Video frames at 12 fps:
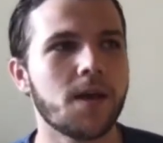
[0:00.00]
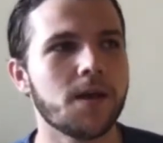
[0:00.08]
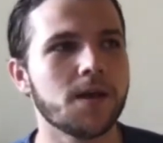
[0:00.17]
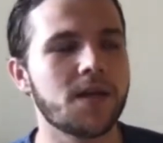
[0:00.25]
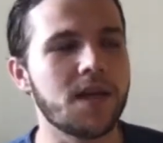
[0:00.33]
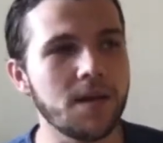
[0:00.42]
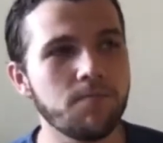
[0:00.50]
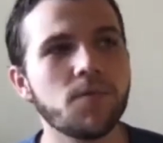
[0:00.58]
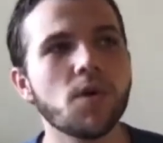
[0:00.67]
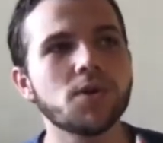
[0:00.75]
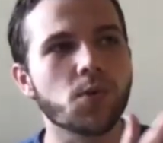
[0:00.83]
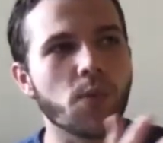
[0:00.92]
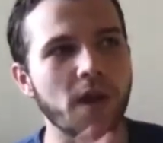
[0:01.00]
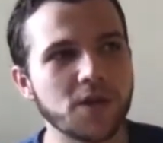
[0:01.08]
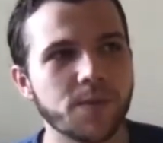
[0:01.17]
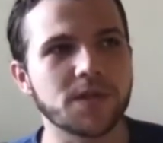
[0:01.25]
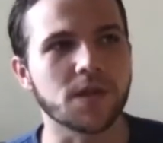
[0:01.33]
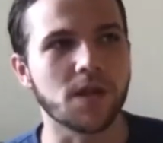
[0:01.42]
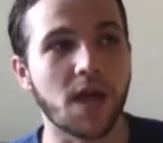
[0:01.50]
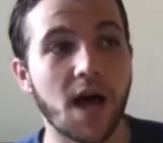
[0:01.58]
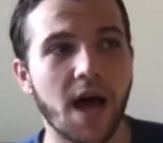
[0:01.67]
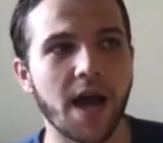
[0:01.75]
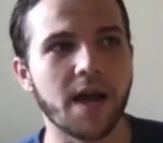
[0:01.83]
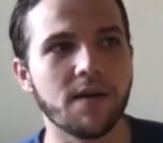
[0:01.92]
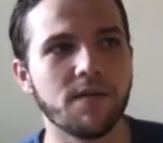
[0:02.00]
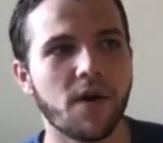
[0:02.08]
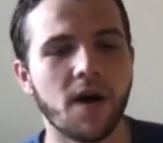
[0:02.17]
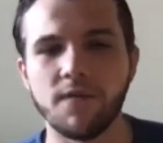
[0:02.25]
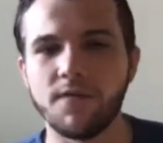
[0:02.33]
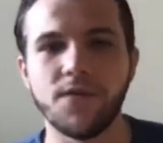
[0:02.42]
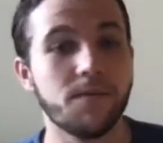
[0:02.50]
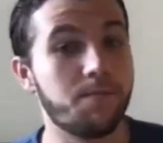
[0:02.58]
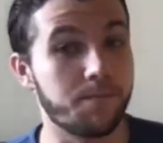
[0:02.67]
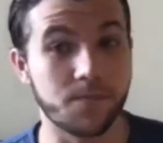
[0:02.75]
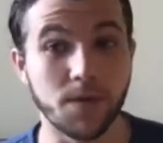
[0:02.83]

keep those arrangements alive of the,